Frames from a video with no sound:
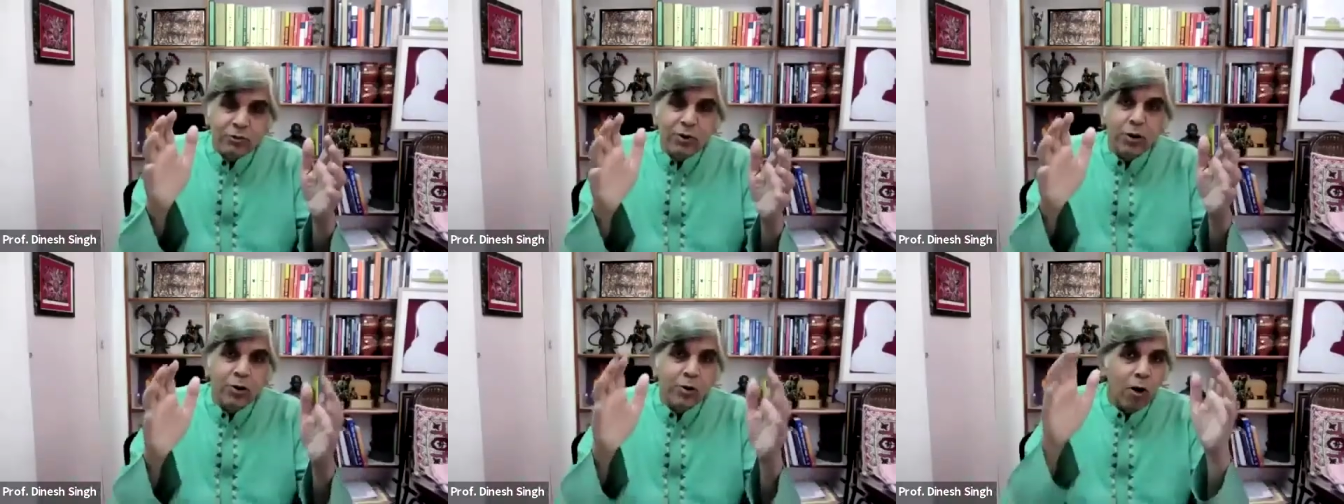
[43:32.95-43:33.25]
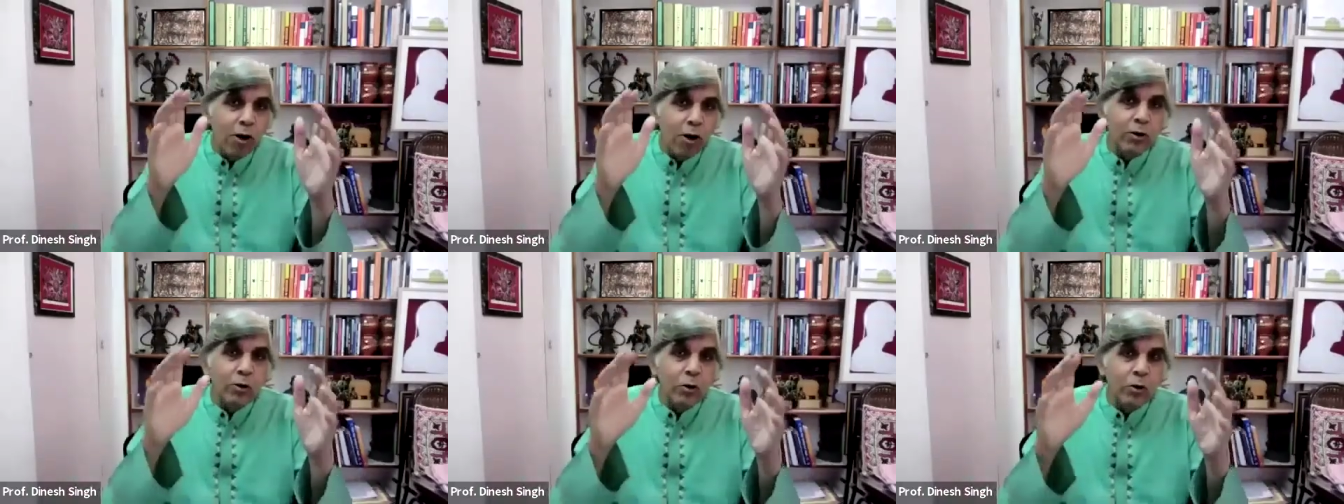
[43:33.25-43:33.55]
will
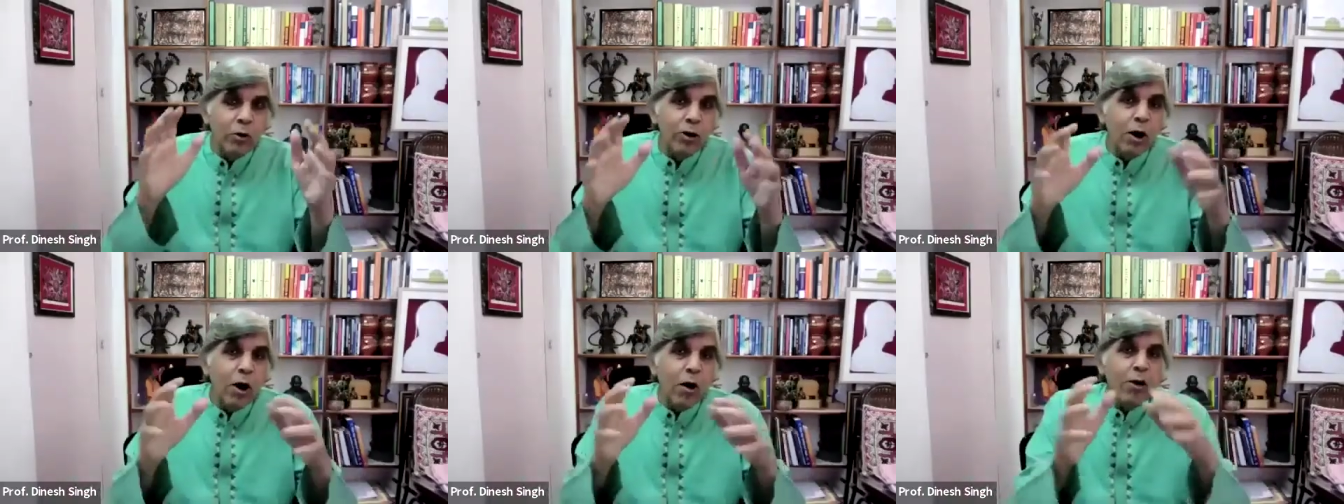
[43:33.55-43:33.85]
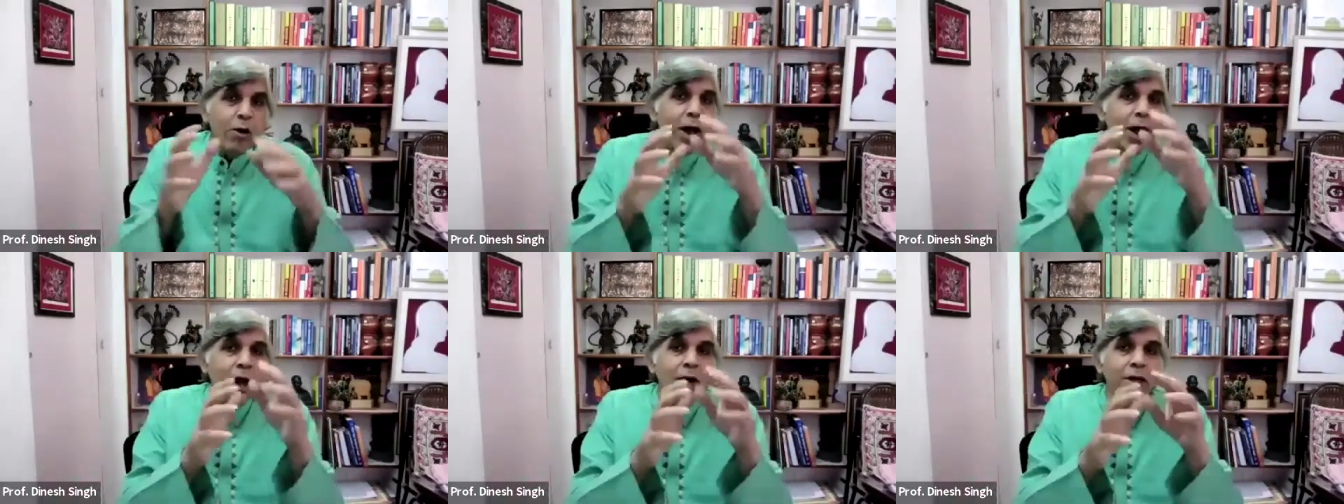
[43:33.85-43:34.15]
not go
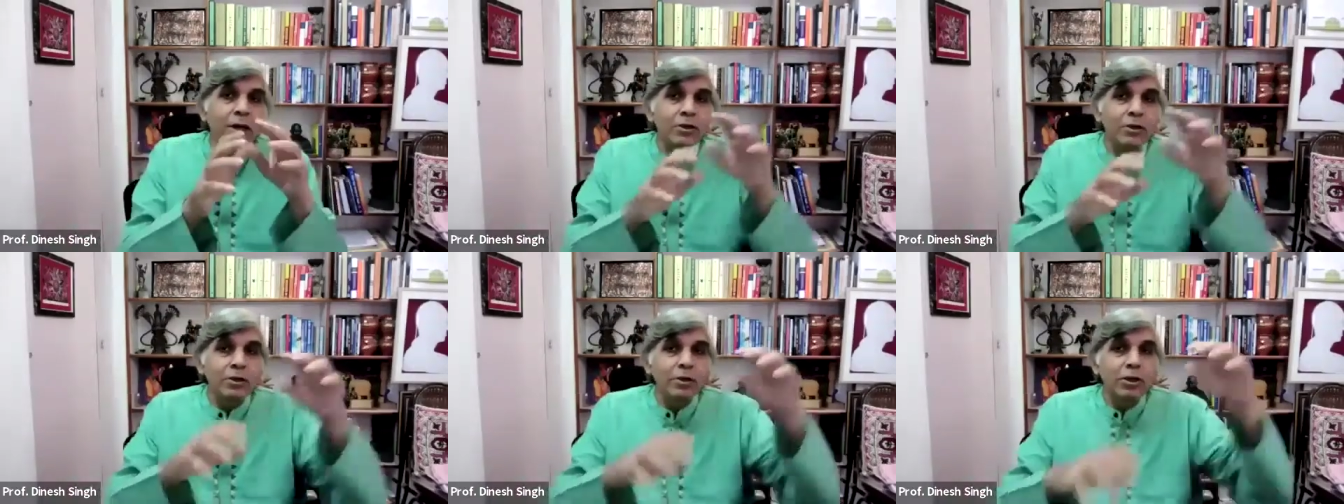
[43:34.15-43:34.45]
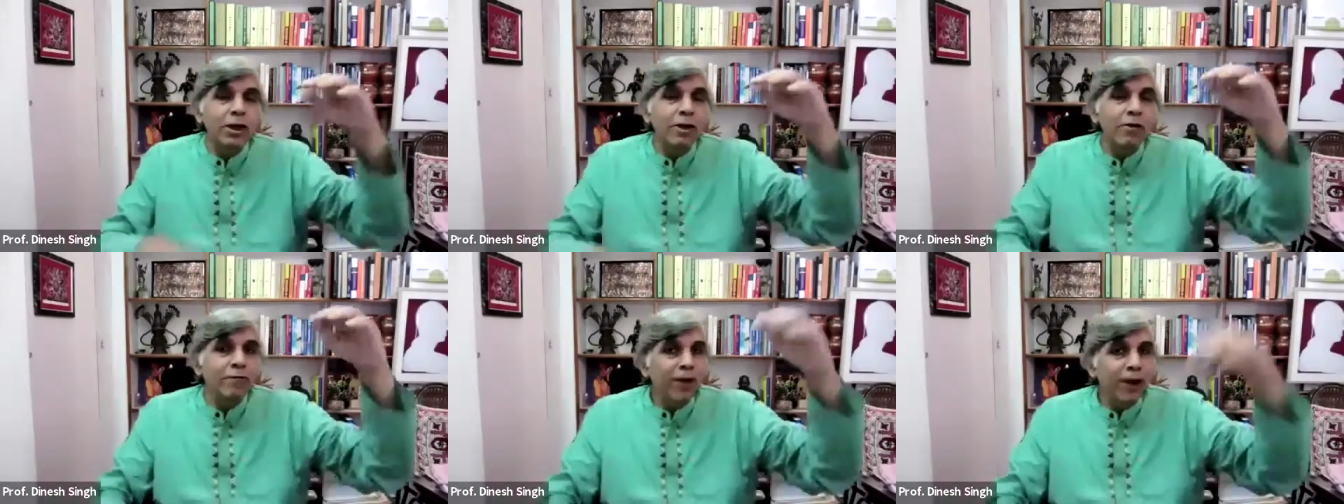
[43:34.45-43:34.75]
down as
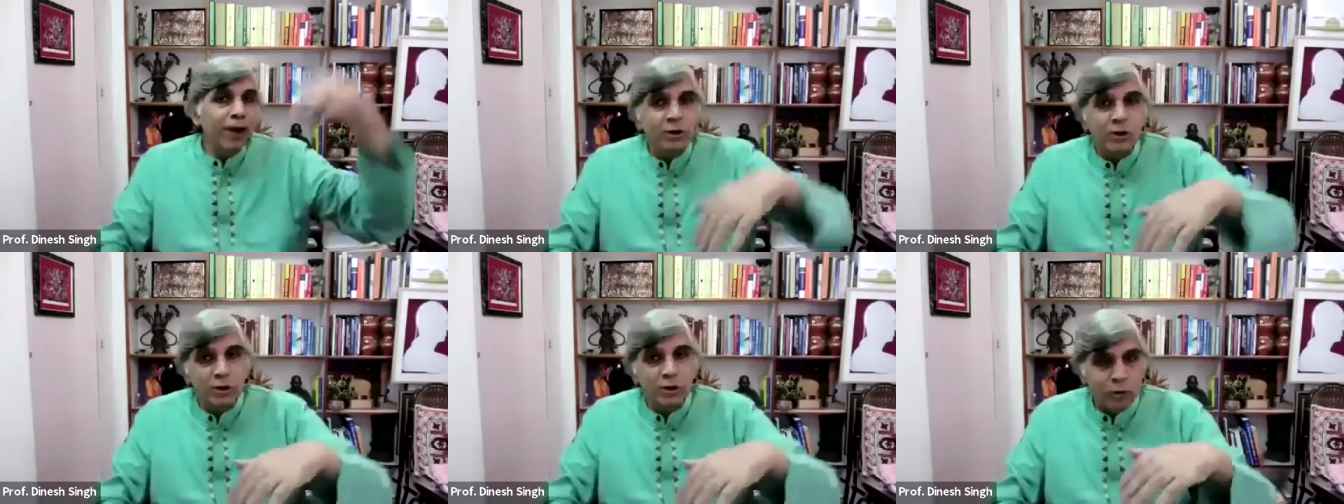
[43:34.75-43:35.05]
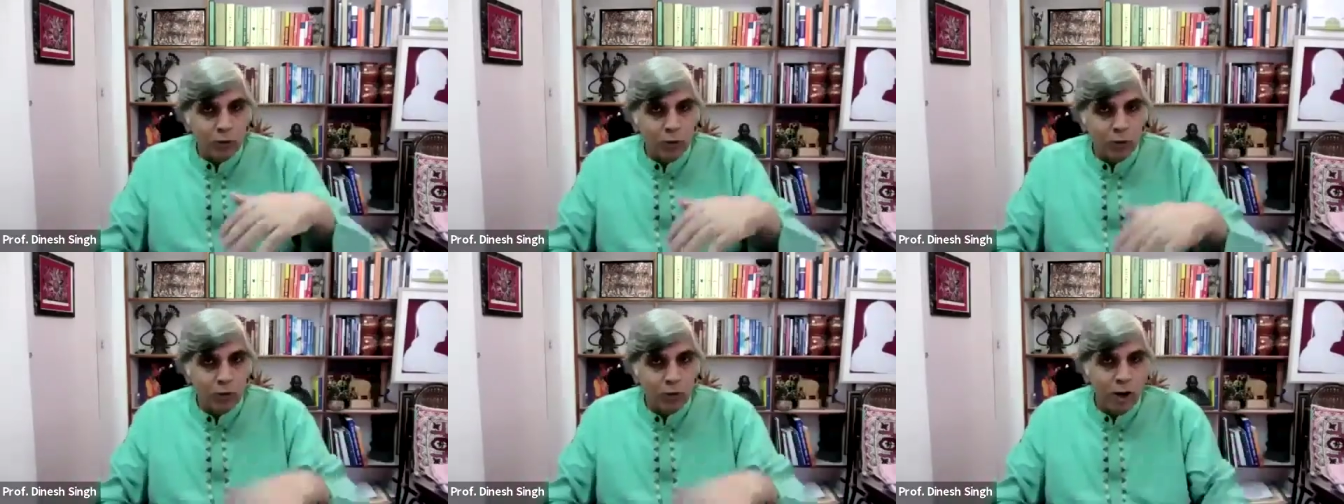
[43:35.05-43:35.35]
the
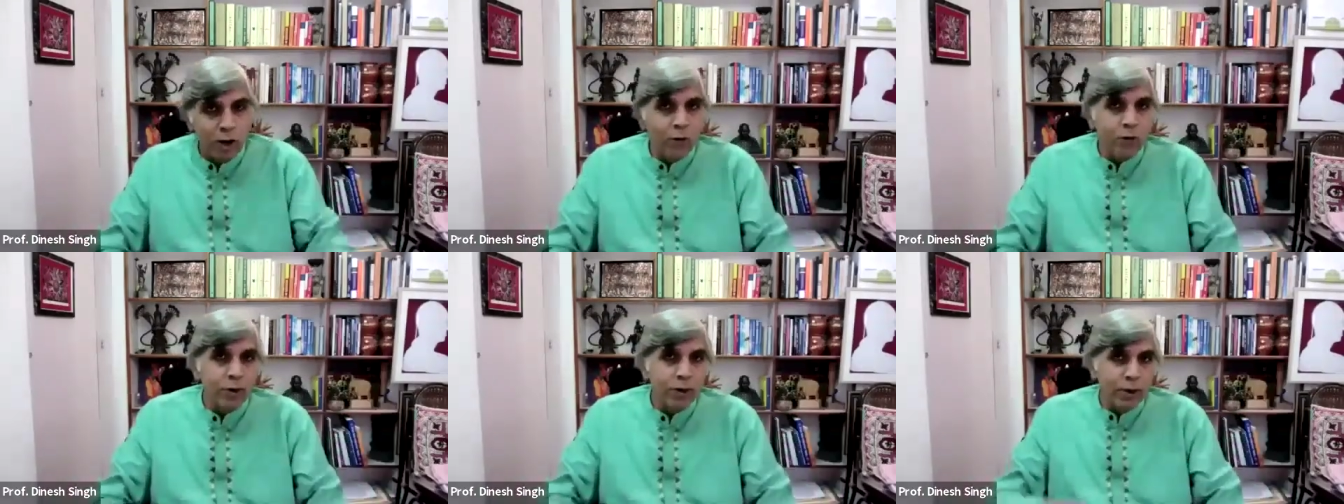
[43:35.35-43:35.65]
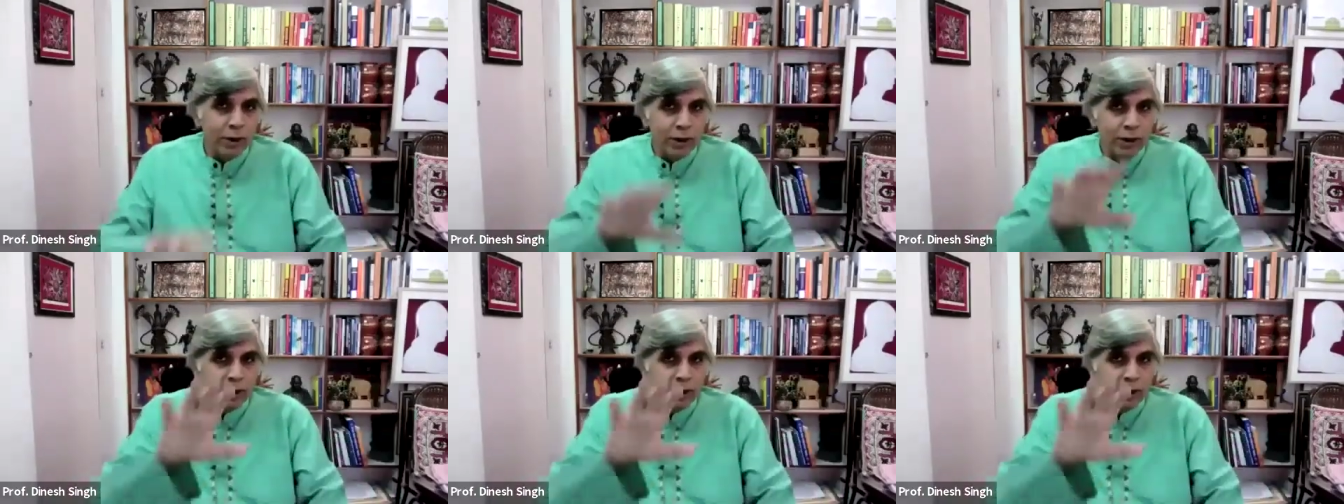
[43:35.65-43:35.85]
infections go down.